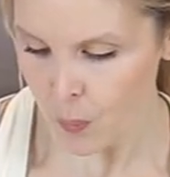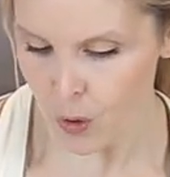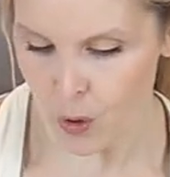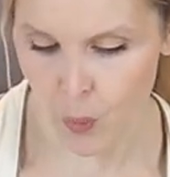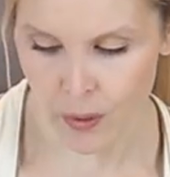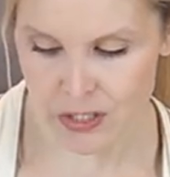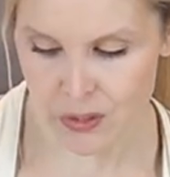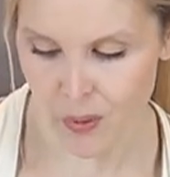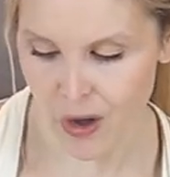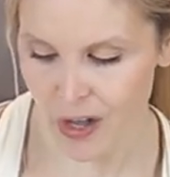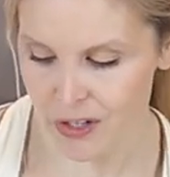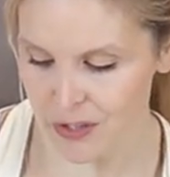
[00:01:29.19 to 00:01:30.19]
We're going to
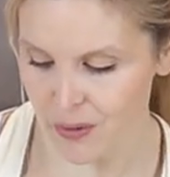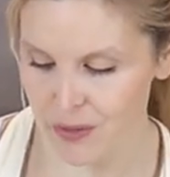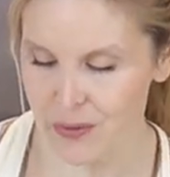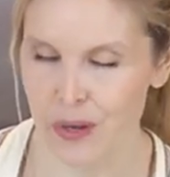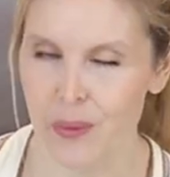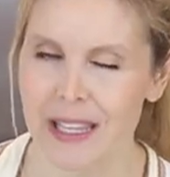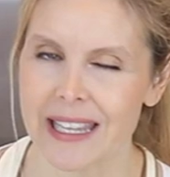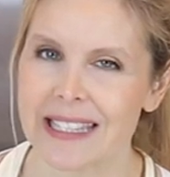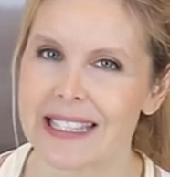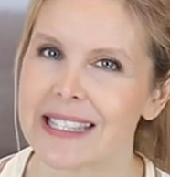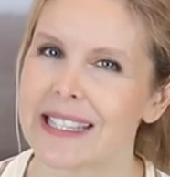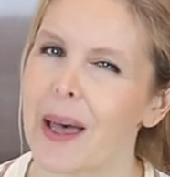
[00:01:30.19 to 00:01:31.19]
also throw
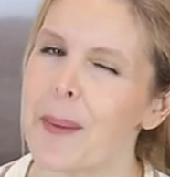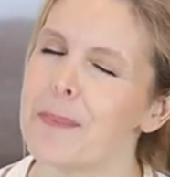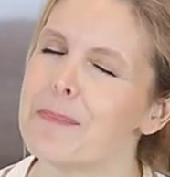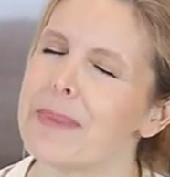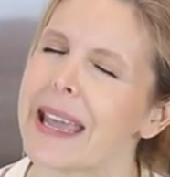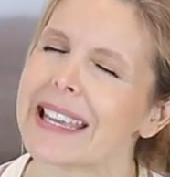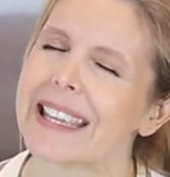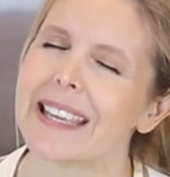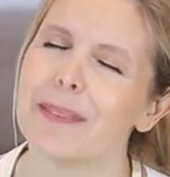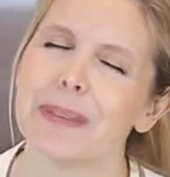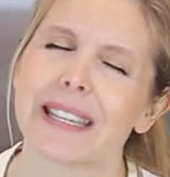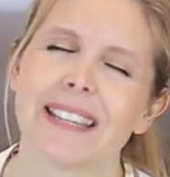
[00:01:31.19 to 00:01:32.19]
in some
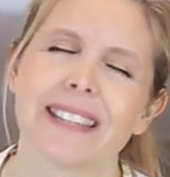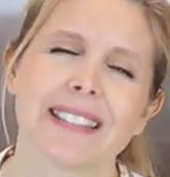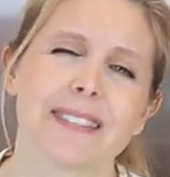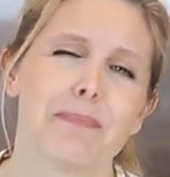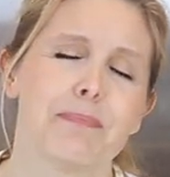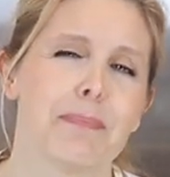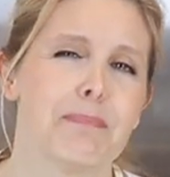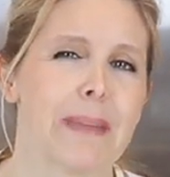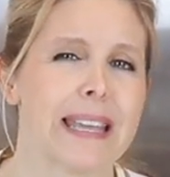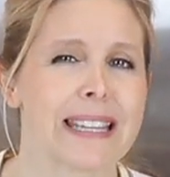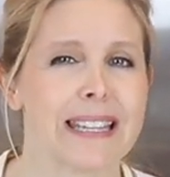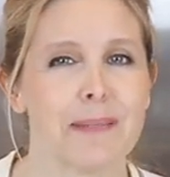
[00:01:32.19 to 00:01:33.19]
bacon because
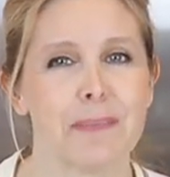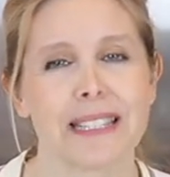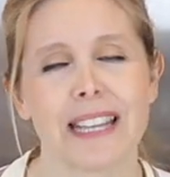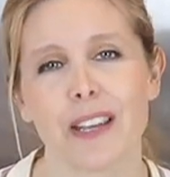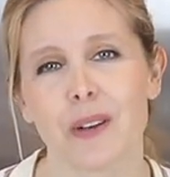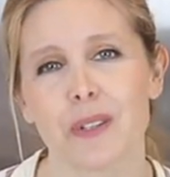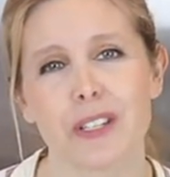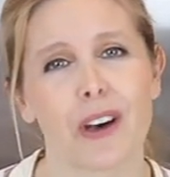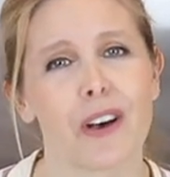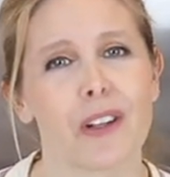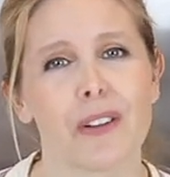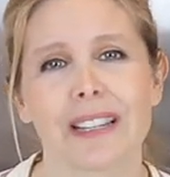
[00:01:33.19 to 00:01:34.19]
bacon and potatoes,
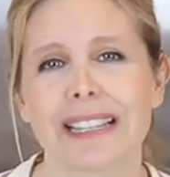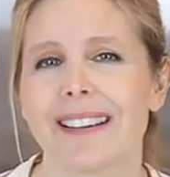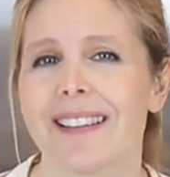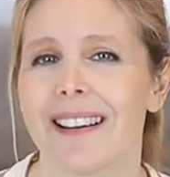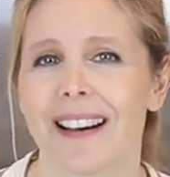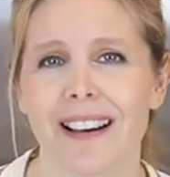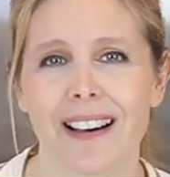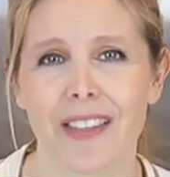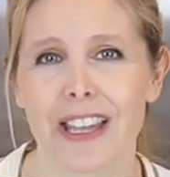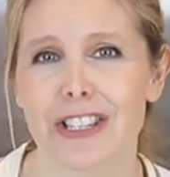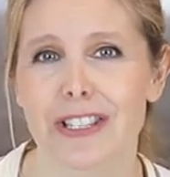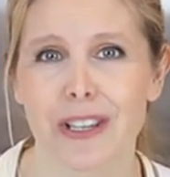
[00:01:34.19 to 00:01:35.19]
y'all, oh,
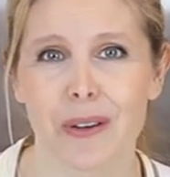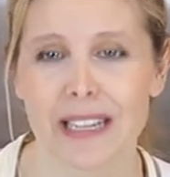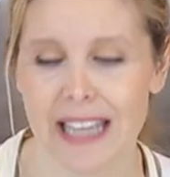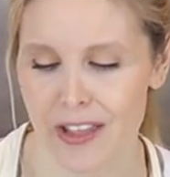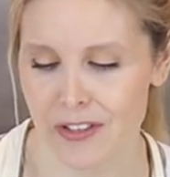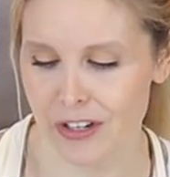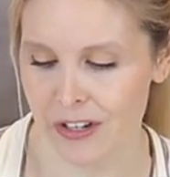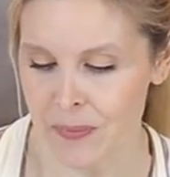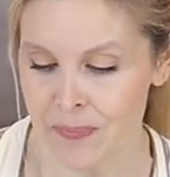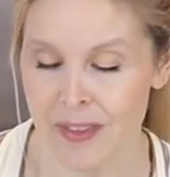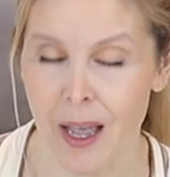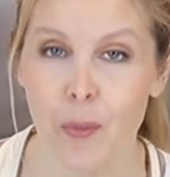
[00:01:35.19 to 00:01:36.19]
they just go together.
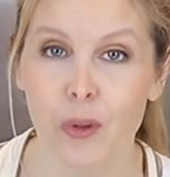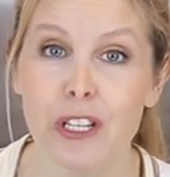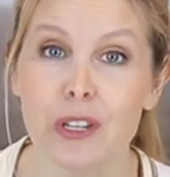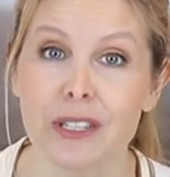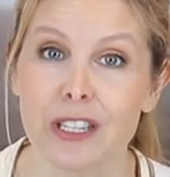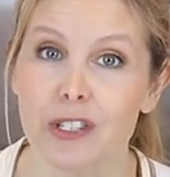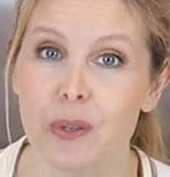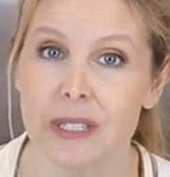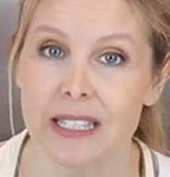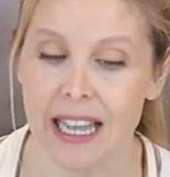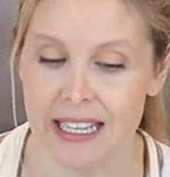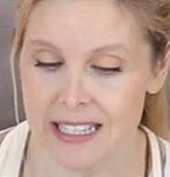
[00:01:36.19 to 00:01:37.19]
I'm only using two
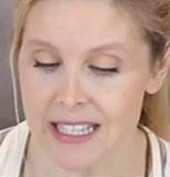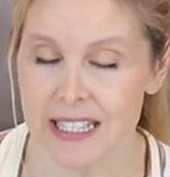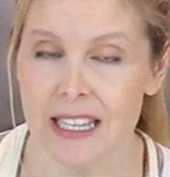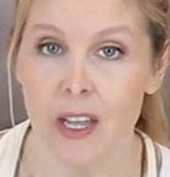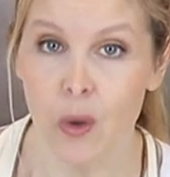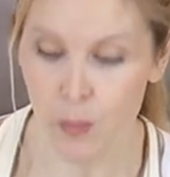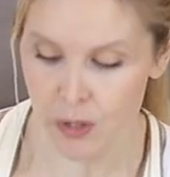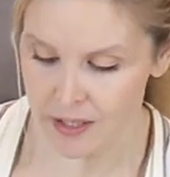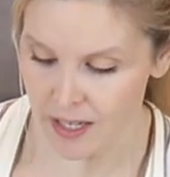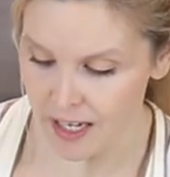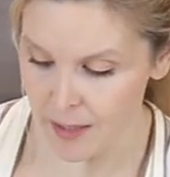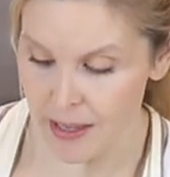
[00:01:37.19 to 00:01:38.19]
slices.
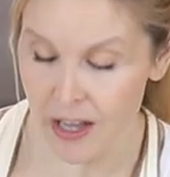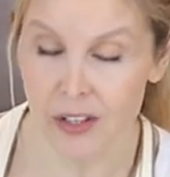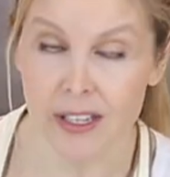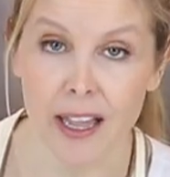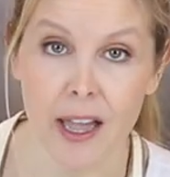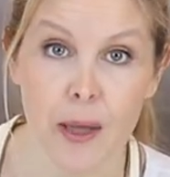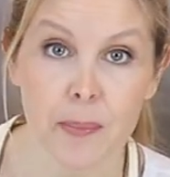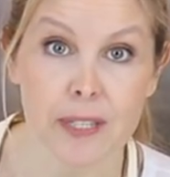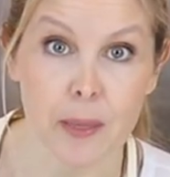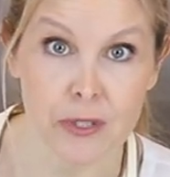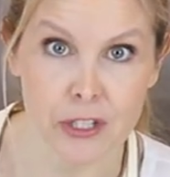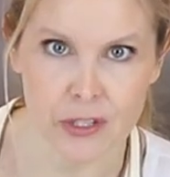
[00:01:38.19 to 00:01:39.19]
We'll talk about um,
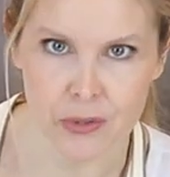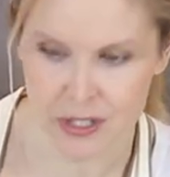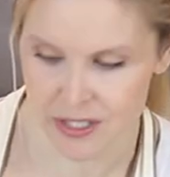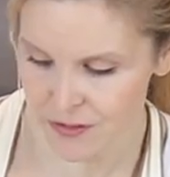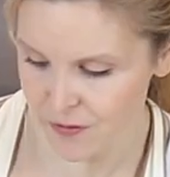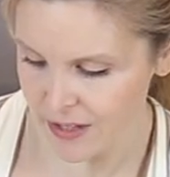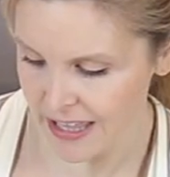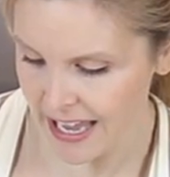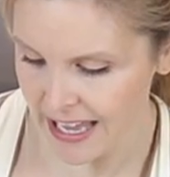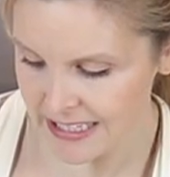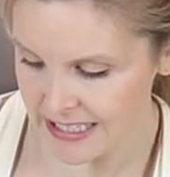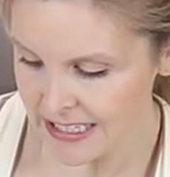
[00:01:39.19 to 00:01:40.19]
substitutions for
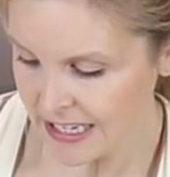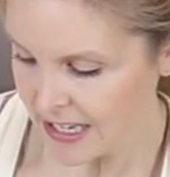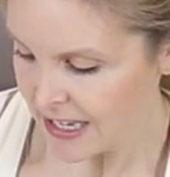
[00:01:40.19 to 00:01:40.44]
that.